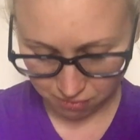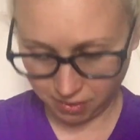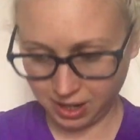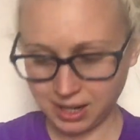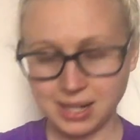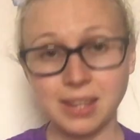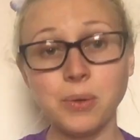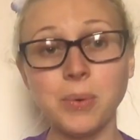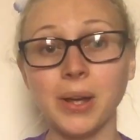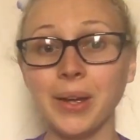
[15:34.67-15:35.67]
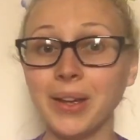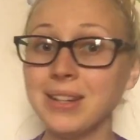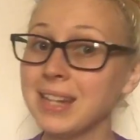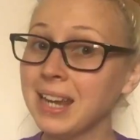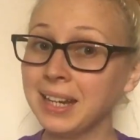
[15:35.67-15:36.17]
write the
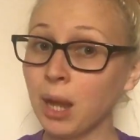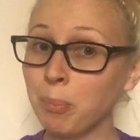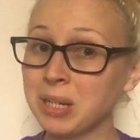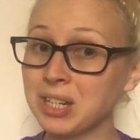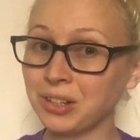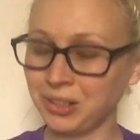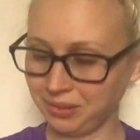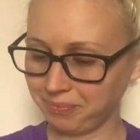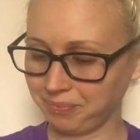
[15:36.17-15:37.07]
word capital?